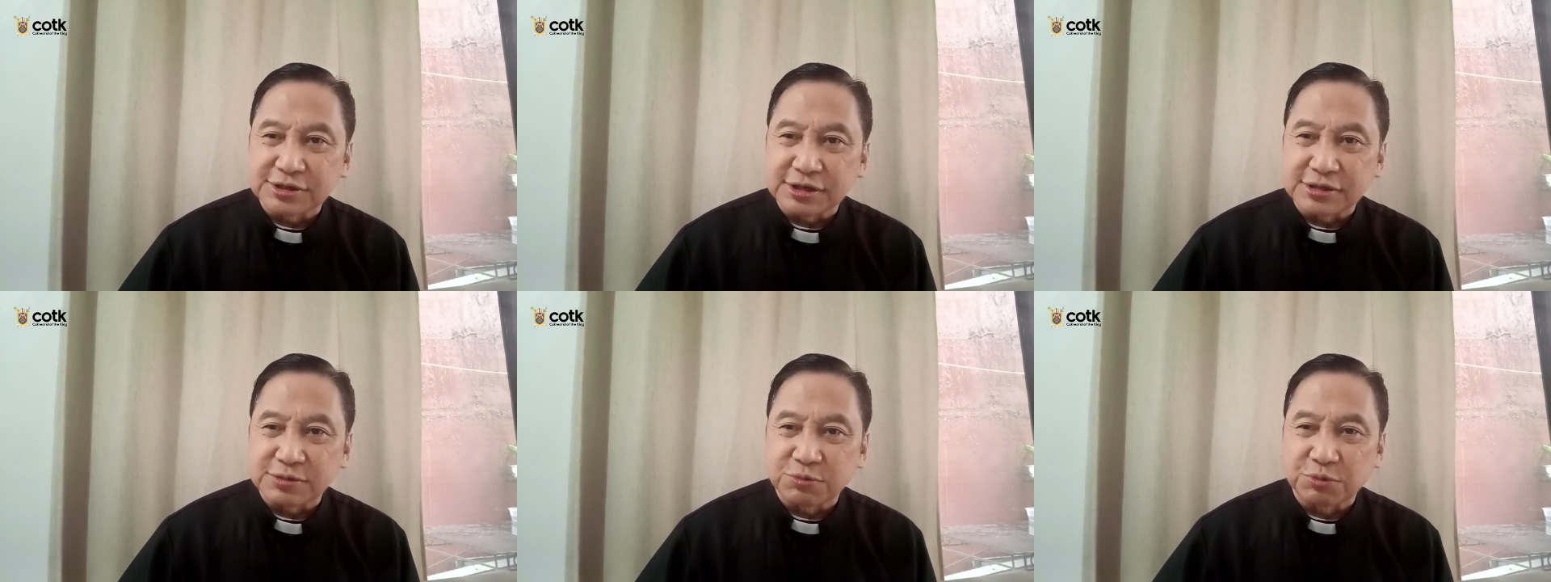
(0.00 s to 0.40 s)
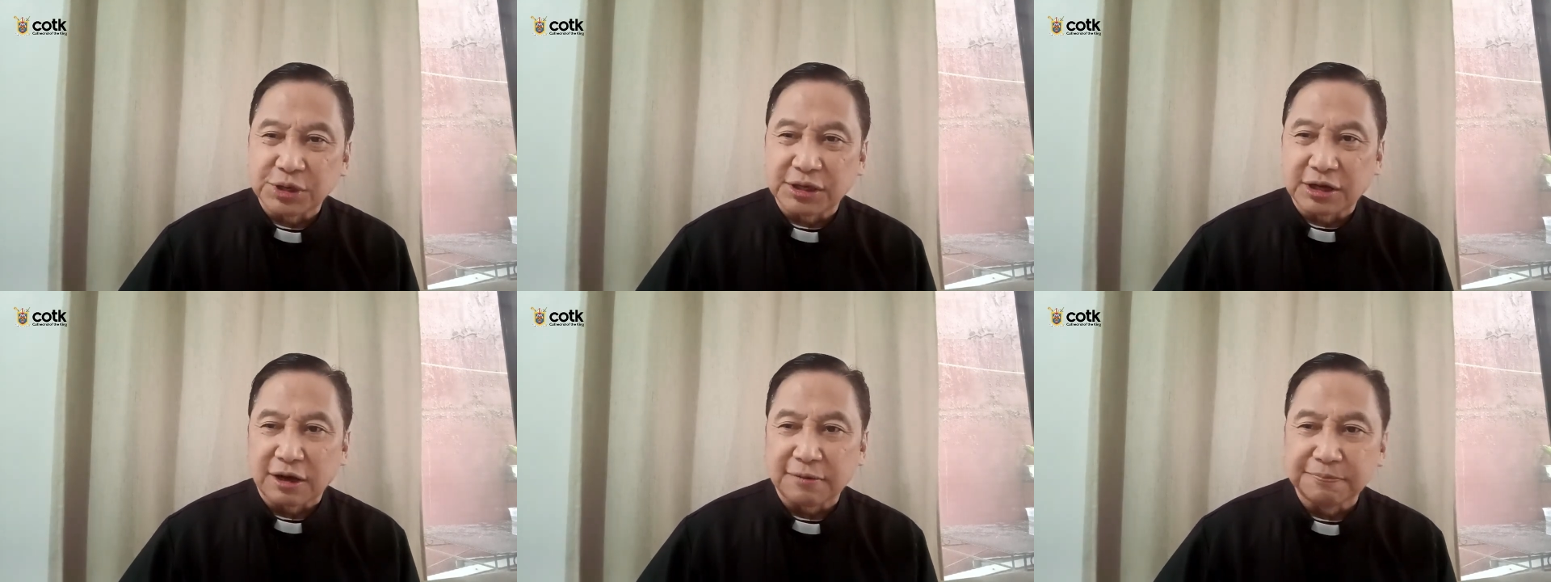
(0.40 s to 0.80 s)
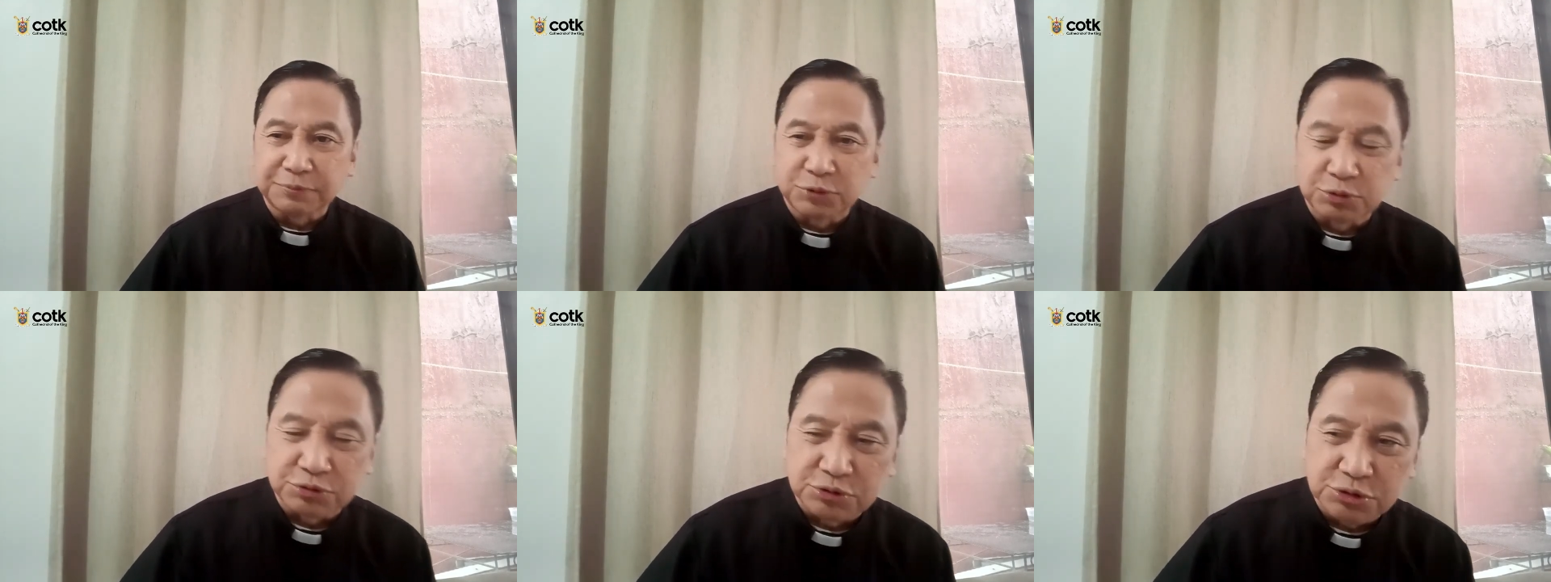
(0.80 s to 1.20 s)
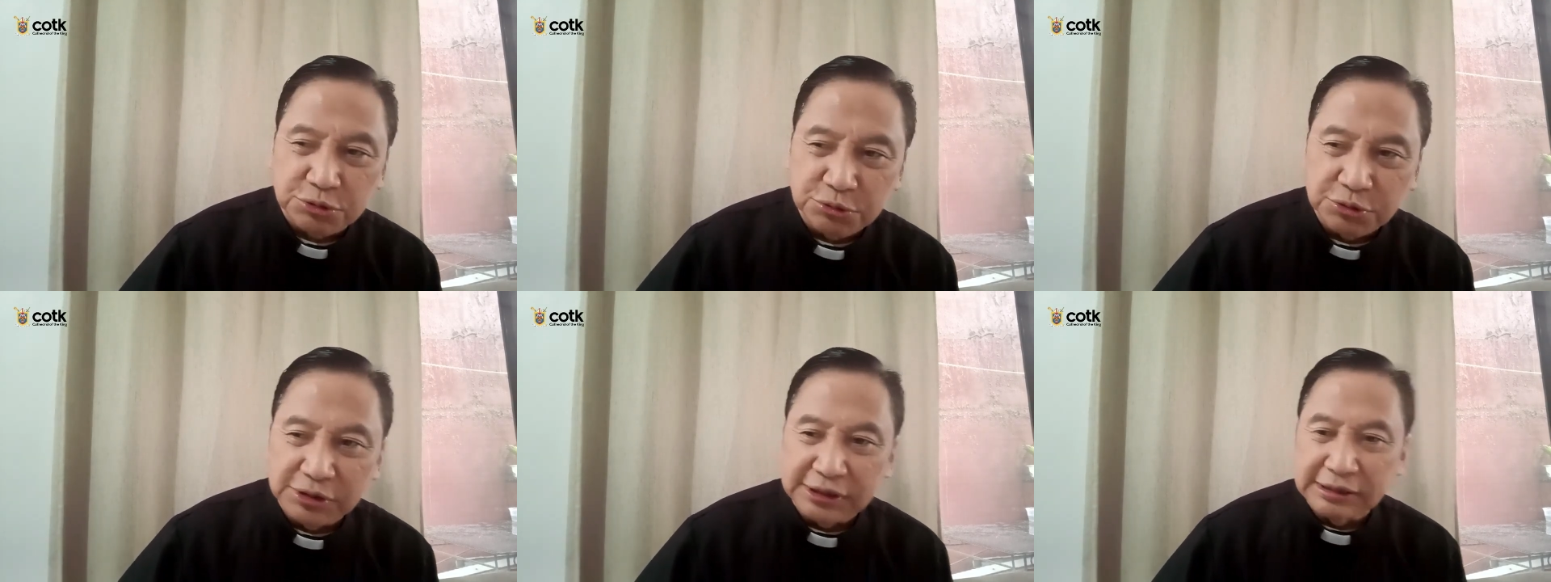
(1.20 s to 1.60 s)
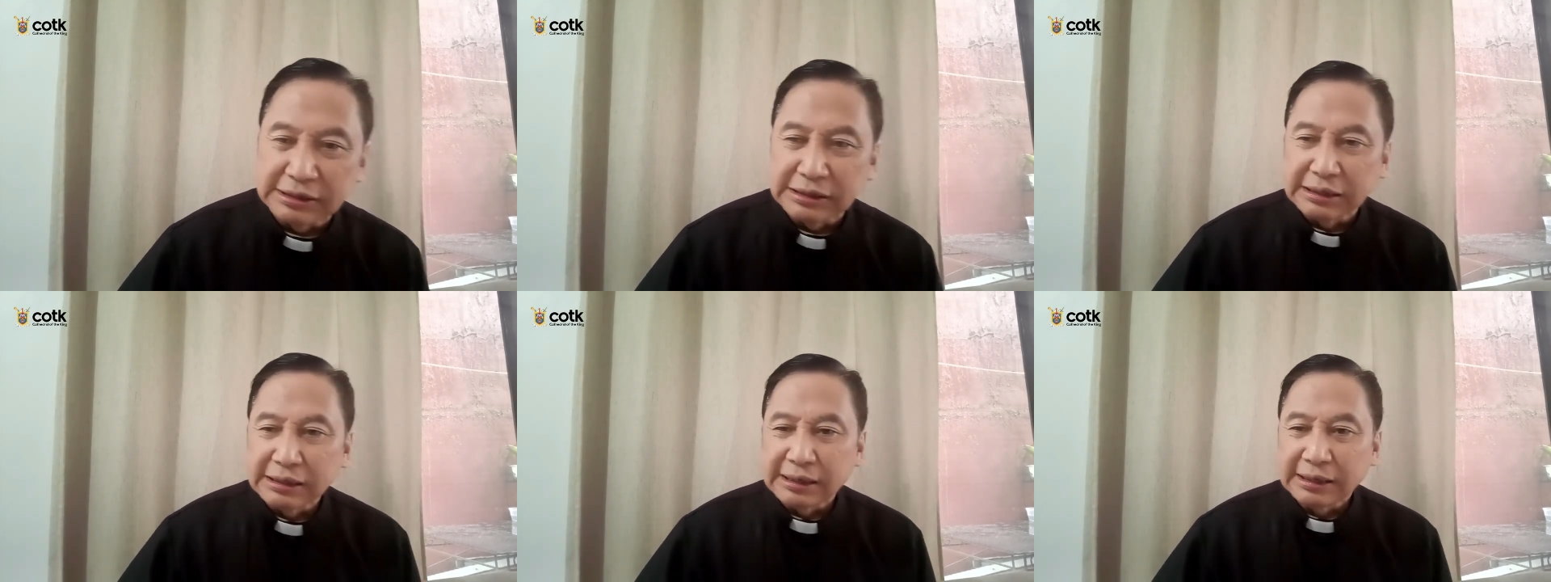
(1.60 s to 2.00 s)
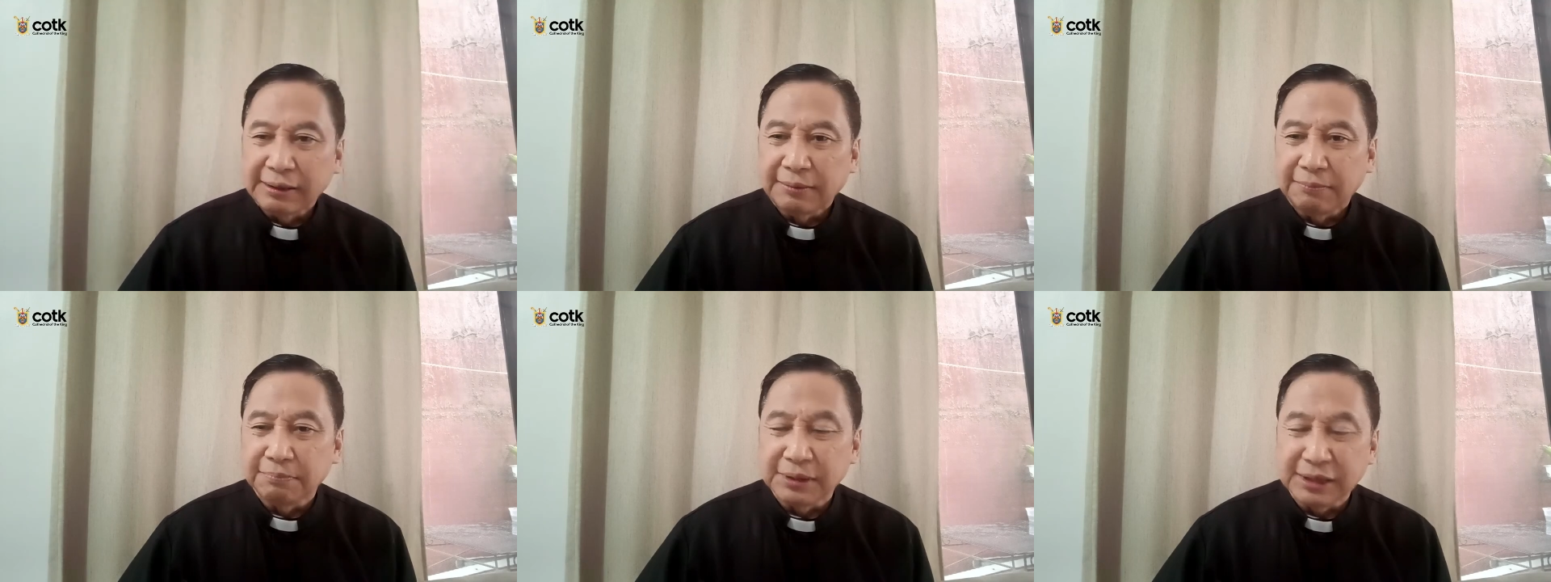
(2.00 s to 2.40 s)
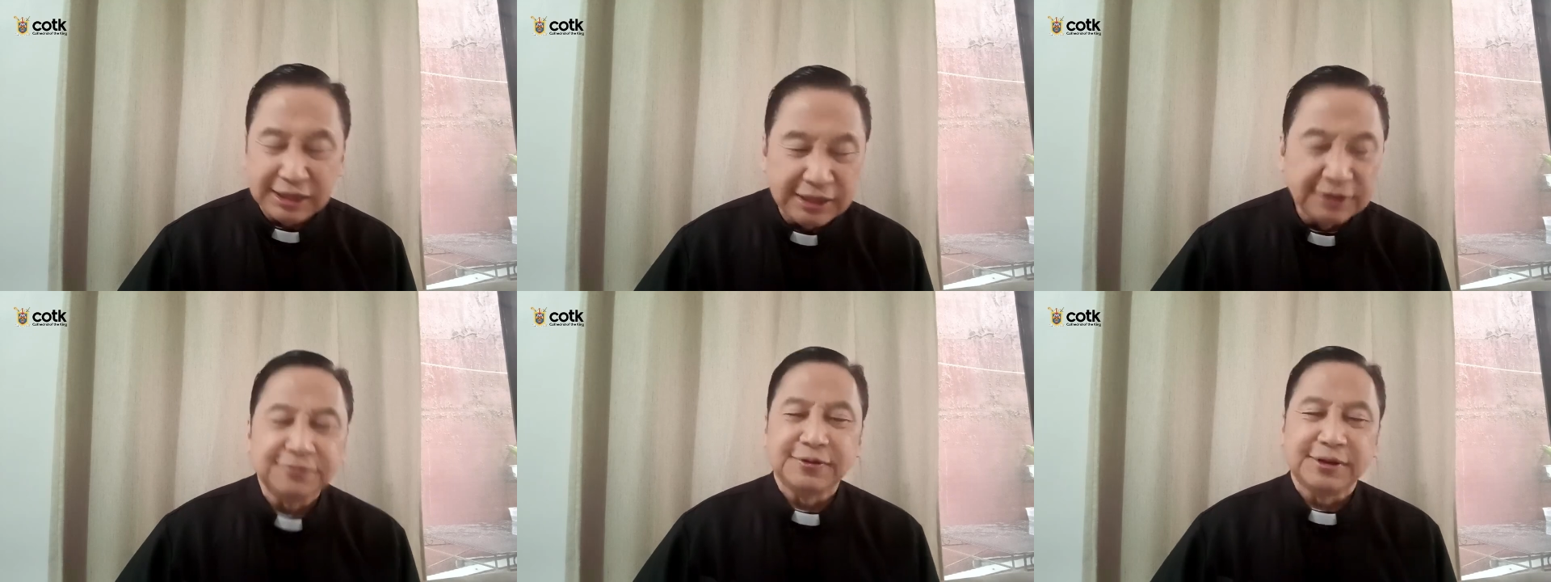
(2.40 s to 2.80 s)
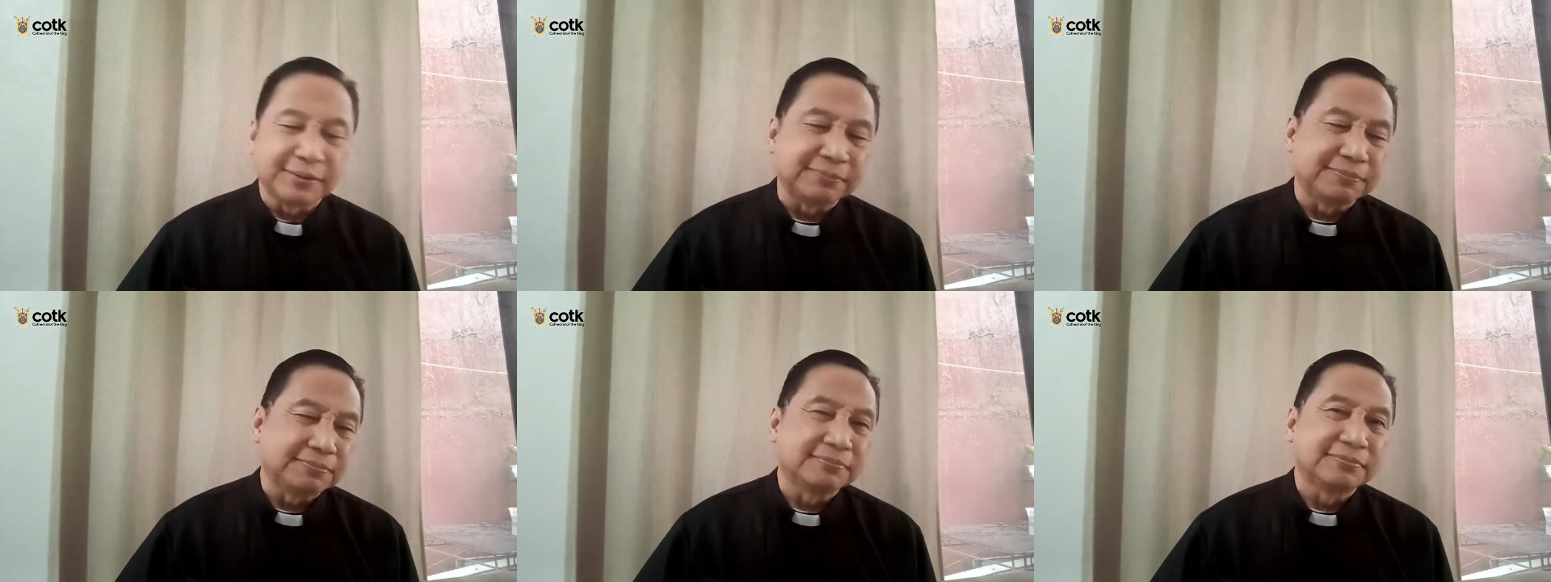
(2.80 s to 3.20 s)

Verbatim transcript: as we come to truly believe Him.